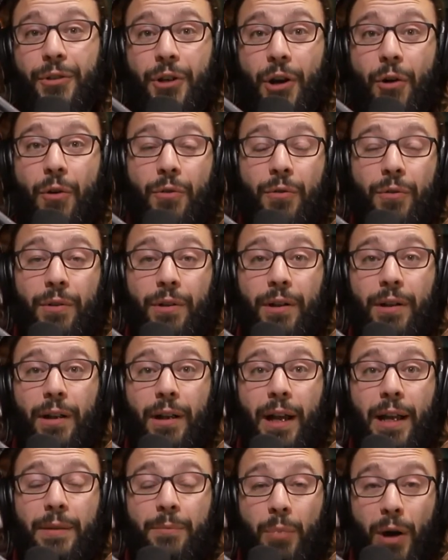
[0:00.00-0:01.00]
go
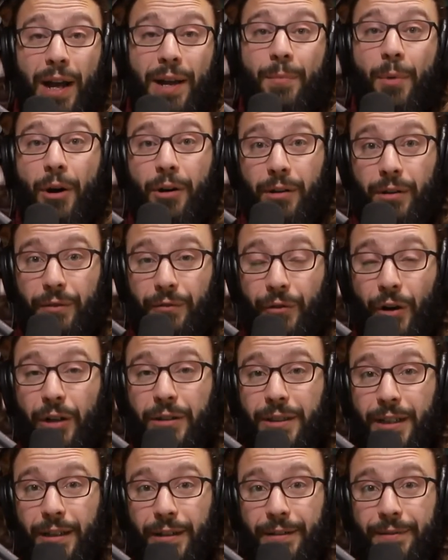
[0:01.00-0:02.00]
and buy a bottle of
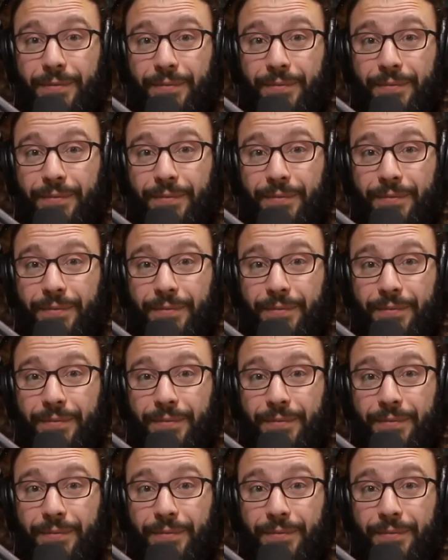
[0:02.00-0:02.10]
vodka